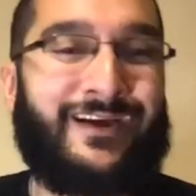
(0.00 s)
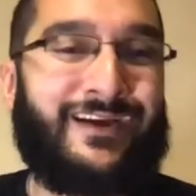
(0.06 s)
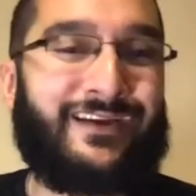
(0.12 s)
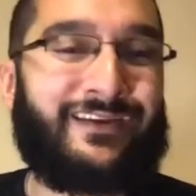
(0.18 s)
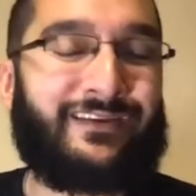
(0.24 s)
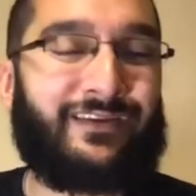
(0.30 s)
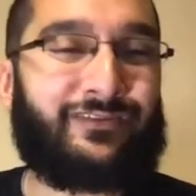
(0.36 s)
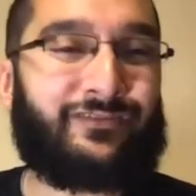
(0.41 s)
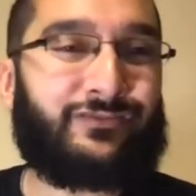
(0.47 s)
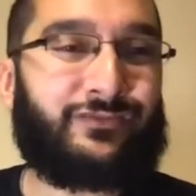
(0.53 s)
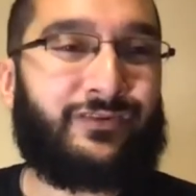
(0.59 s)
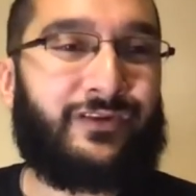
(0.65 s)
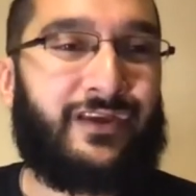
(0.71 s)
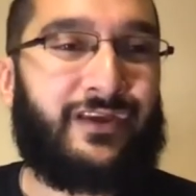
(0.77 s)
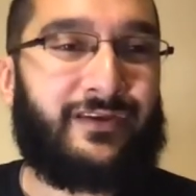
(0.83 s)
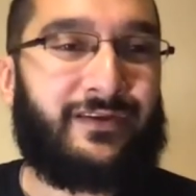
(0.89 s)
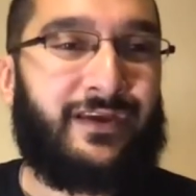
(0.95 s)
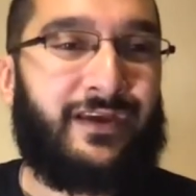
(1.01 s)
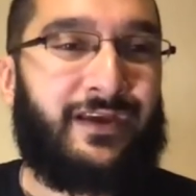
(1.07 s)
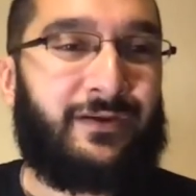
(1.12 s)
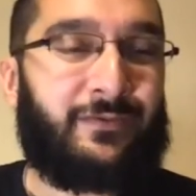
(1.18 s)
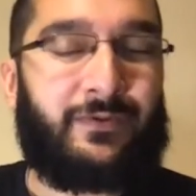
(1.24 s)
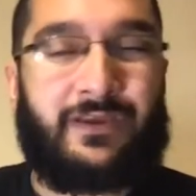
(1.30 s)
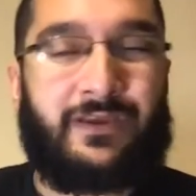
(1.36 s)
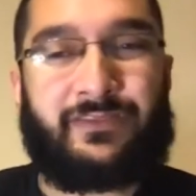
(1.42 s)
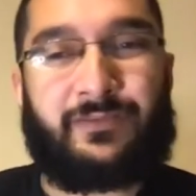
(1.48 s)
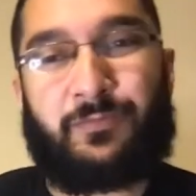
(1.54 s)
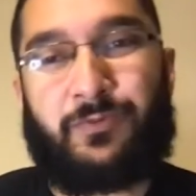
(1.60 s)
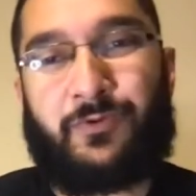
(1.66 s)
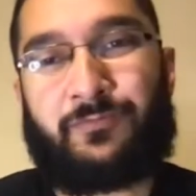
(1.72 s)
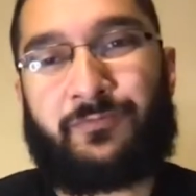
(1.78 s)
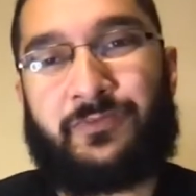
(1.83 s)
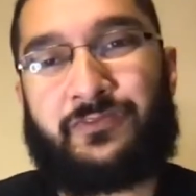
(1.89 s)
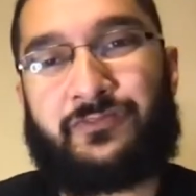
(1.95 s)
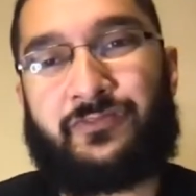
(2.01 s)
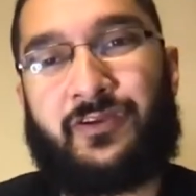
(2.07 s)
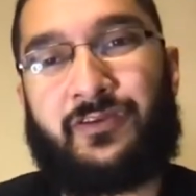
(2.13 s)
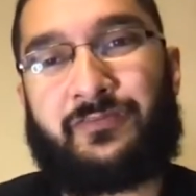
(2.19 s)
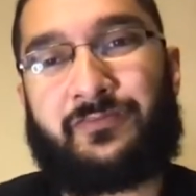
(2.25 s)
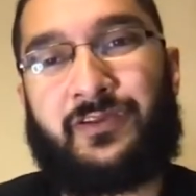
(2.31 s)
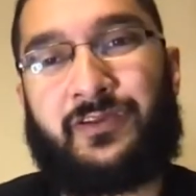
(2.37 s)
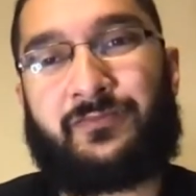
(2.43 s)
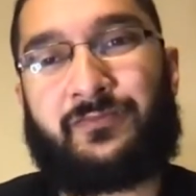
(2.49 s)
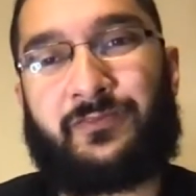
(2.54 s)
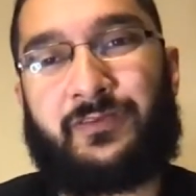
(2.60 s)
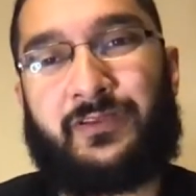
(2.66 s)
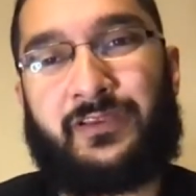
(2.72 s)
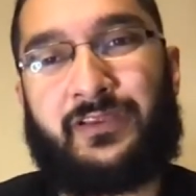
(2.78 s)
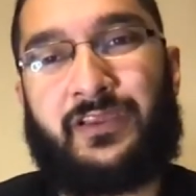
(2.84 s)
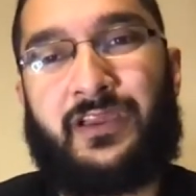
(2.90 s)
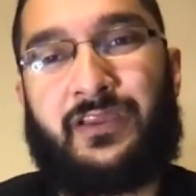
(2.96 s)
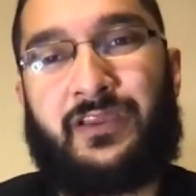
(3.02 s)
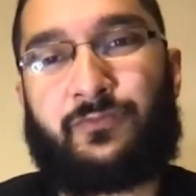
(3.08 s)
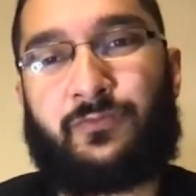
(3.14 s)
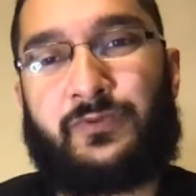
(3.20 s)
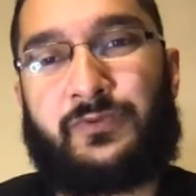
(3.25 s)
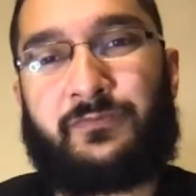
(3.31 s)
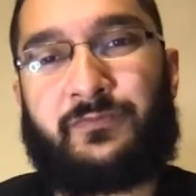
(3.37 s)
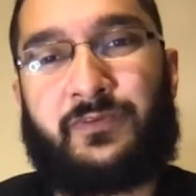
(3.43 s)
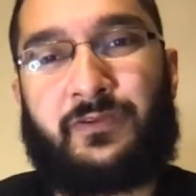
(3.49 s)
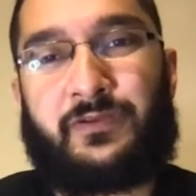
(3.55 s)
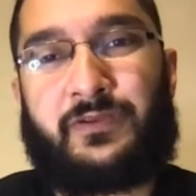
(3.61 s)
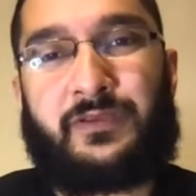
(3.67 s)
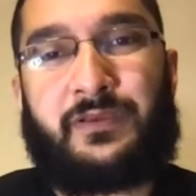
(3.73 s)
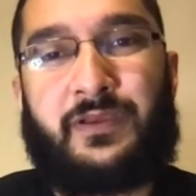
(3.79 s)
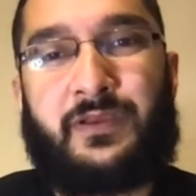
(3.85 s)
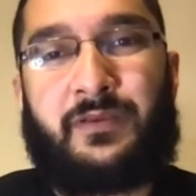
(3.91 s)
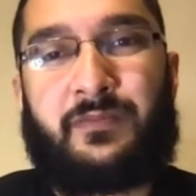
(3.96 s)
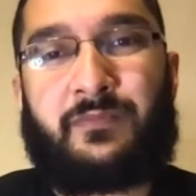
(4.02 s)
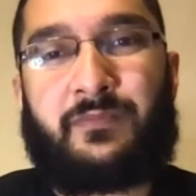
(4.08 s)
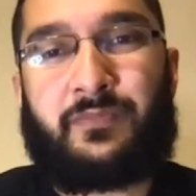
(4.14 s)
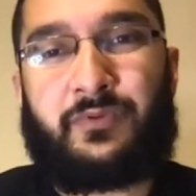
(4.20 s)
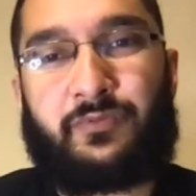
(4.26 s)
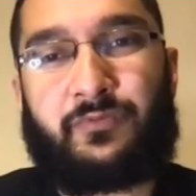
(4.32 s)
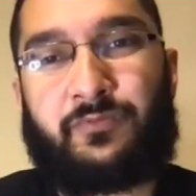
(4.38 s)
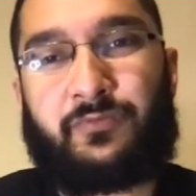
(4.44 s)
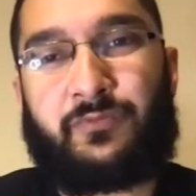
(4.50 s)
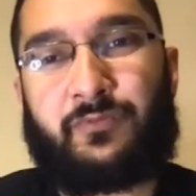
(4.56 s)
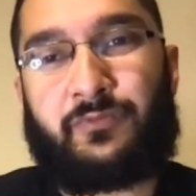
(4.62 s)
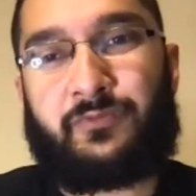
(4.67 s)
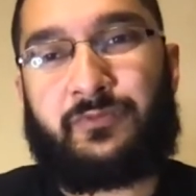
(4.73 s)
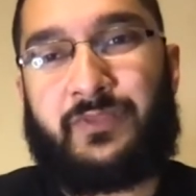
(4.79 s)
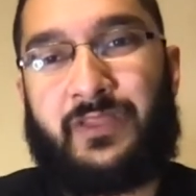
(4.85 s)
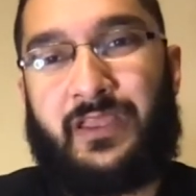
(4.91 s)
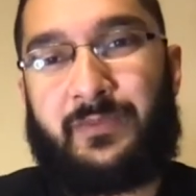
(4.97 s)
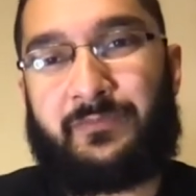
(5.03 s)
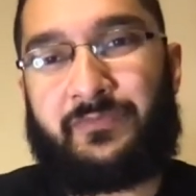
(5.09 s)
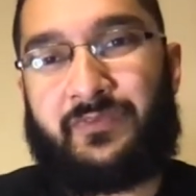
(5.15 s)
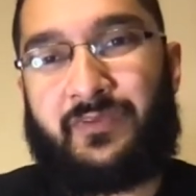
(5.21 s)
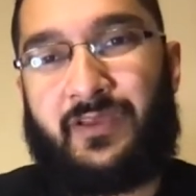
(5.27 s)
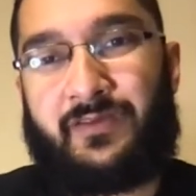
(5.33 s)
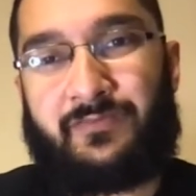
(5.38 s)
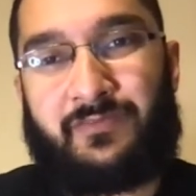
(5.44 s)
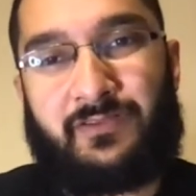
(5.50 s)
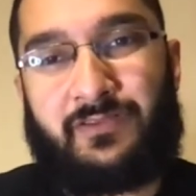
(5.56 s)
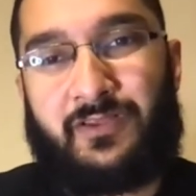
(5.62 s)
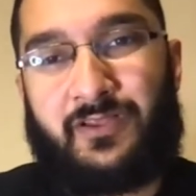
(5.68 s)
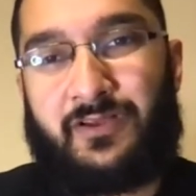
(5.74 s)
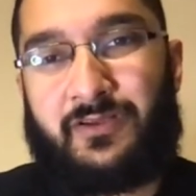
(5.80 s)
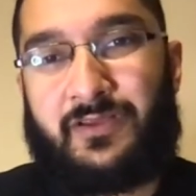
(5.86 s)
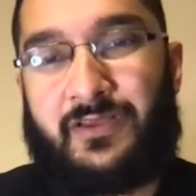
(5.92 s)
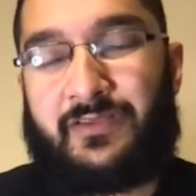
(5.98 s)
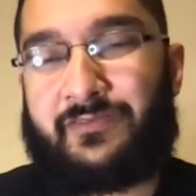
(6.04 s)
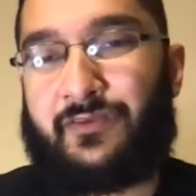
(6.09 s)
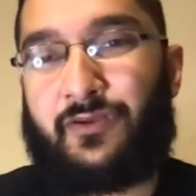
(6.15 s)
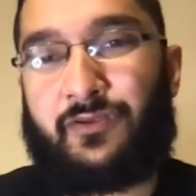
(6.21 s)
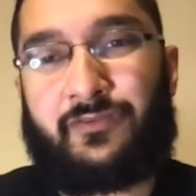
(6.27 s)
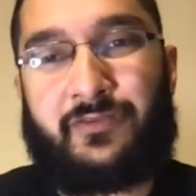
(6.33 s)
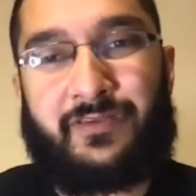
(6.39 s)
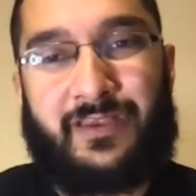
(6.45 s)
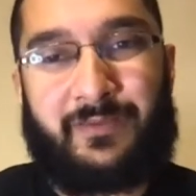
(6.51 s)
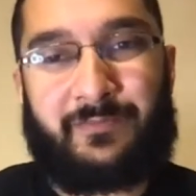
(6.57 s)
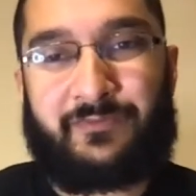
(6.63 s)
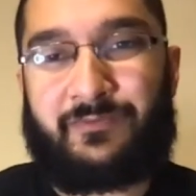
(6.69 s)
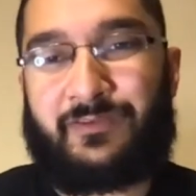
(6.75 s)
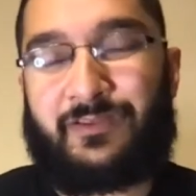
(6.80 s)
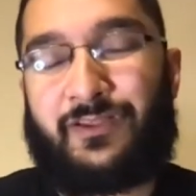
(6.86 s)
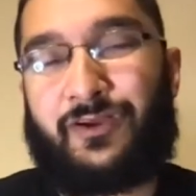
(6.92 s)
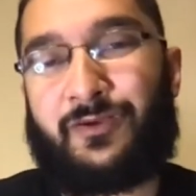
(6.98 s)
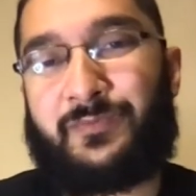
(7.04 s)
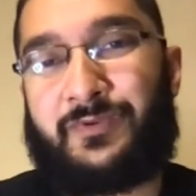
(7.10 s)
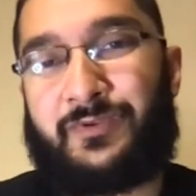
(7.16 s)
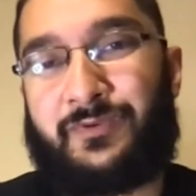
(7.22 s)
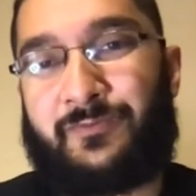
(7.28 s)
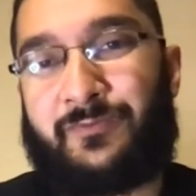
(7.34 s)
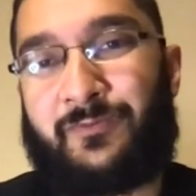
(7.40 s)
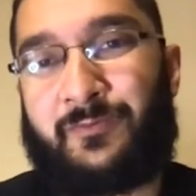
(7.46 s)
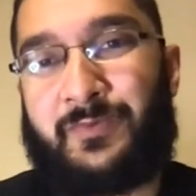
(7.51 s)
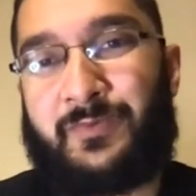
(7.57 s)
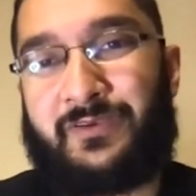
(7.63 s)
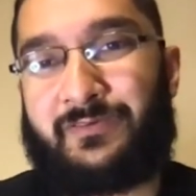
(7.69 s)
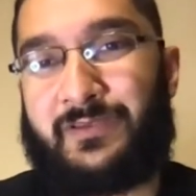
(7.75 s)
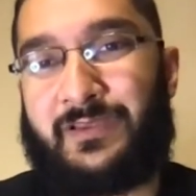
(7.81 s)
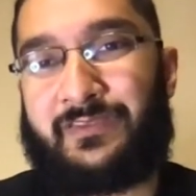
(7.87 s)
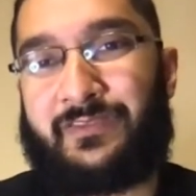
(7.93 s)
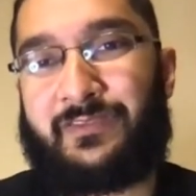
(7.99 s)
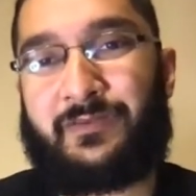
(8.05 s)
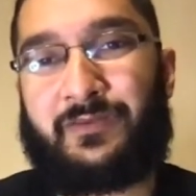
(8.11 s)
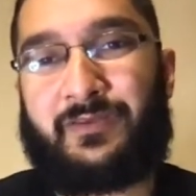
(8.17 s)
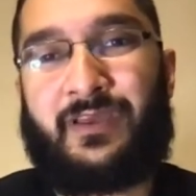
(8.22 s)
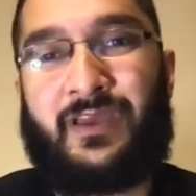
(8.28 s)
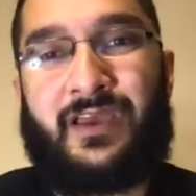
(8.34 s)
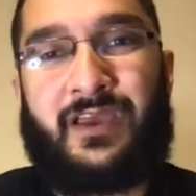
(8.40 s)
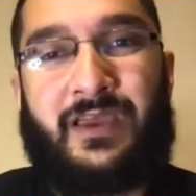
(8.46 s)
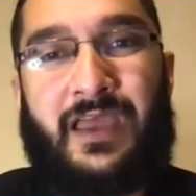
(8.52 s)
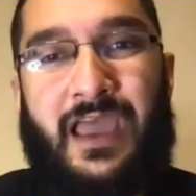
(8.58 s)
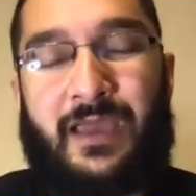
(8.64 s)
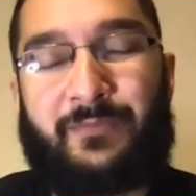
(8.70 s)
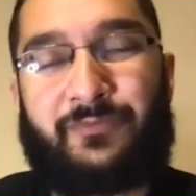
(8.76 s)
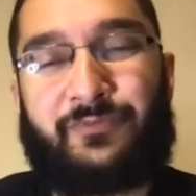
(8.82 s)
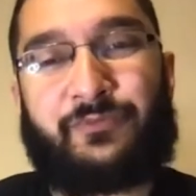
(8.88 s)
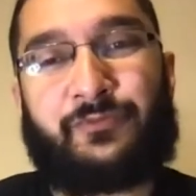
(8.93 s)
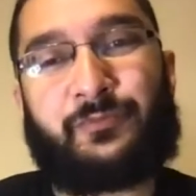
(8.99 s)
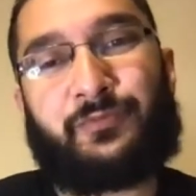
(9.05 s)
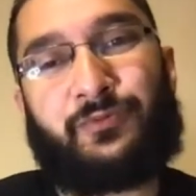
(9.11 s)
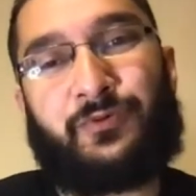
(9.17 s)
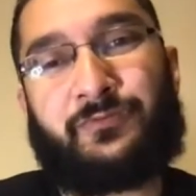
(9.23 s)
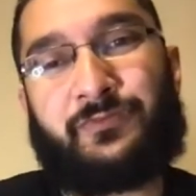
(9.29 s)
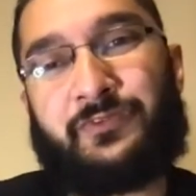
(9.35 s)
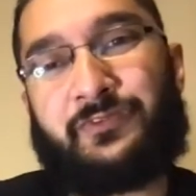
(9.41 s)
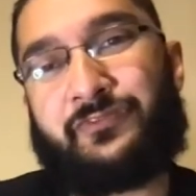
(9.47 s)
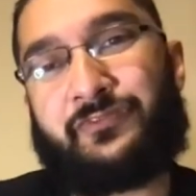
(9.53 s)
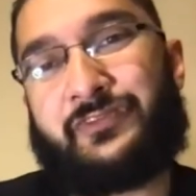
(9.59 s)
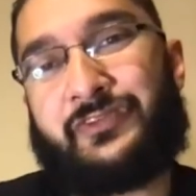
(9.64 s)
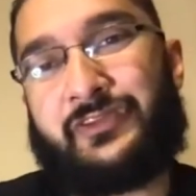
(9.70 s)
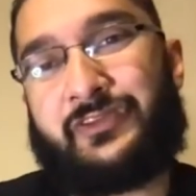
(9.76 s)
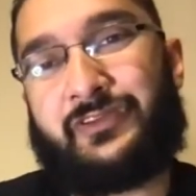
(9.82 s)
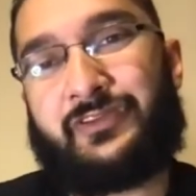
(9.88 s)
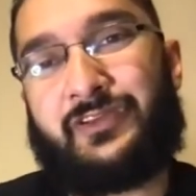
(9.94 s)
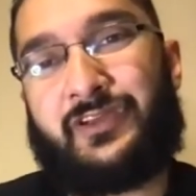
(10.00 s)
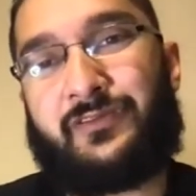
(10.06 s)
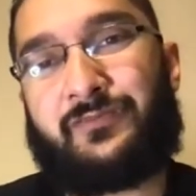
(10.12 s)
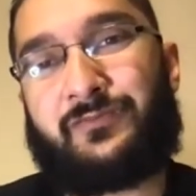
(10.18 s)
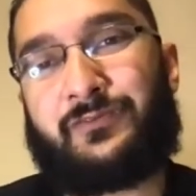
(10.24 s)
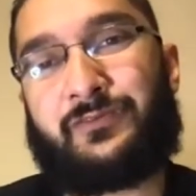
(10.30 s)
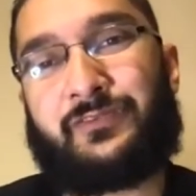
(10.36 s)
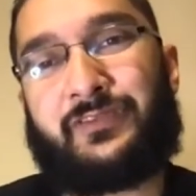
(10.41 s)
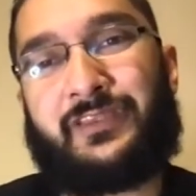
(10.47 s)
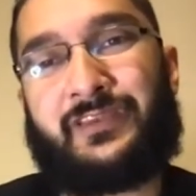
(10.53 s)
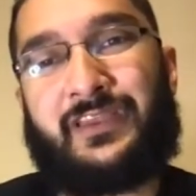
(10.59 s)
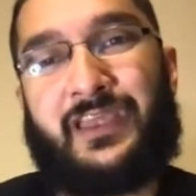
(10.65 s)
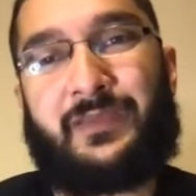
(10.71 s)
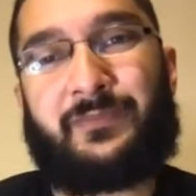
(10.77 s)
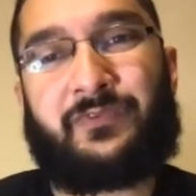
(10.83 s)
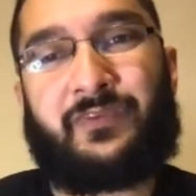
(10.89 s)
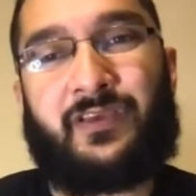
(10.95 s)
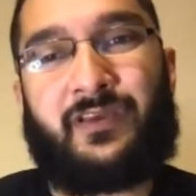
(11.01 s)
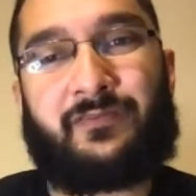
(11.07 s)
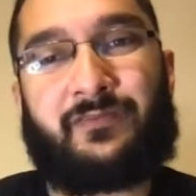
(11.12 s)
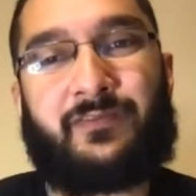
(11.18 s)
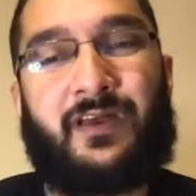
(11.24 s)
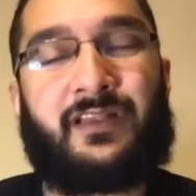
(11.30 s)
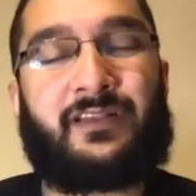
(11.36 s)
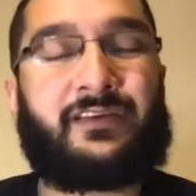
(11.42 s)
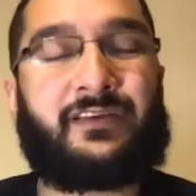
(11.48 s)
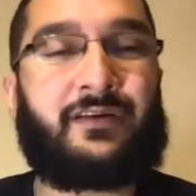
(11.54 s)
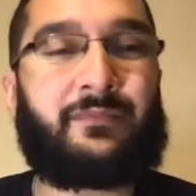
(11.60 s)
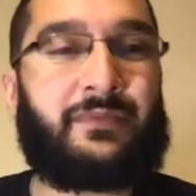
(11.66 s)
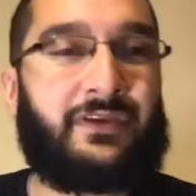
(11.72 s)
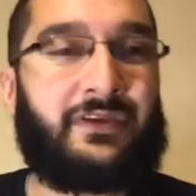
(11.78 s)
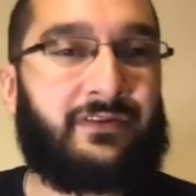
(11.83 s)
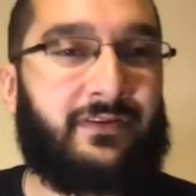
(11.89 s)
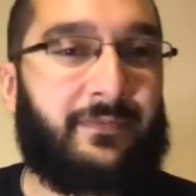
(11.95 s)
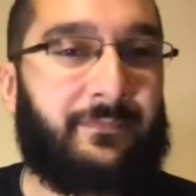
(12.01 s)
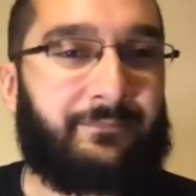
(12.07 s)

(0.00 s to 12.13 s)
Yesterday, we had the privilege of covering three very beautiful names of Allah, as all the names of Allah are beautiful, but we had the absolute privilege to cover the names of Al-Kabir,